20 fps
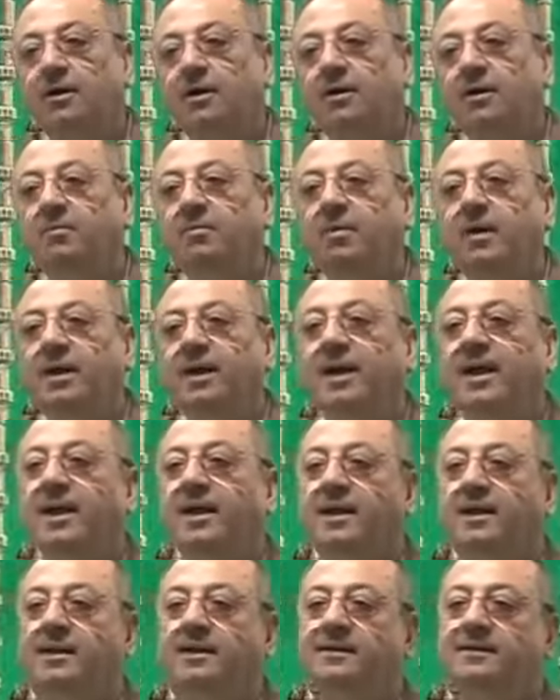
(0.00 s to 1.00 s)

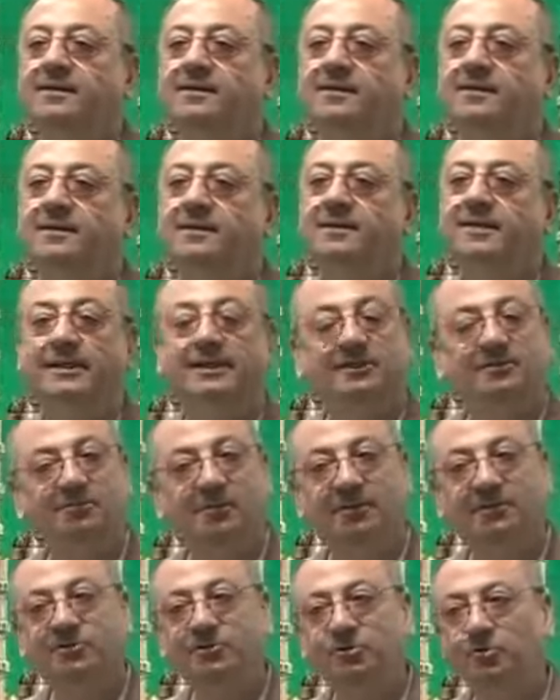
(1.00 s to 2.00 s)
bala is
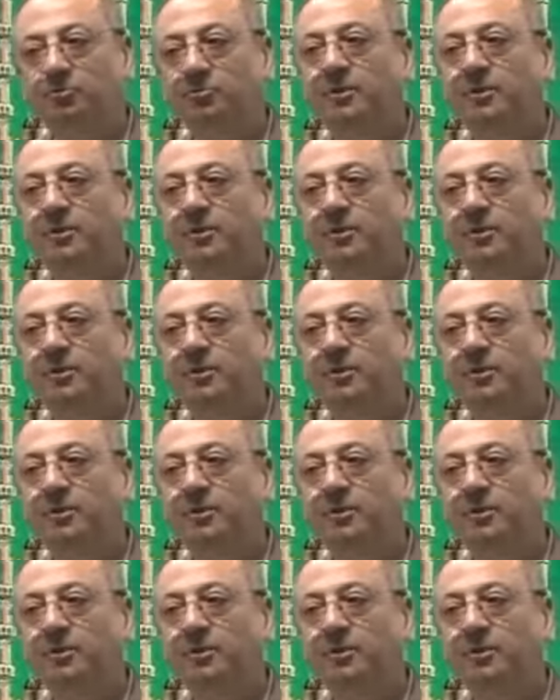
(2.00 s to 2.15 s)
mansub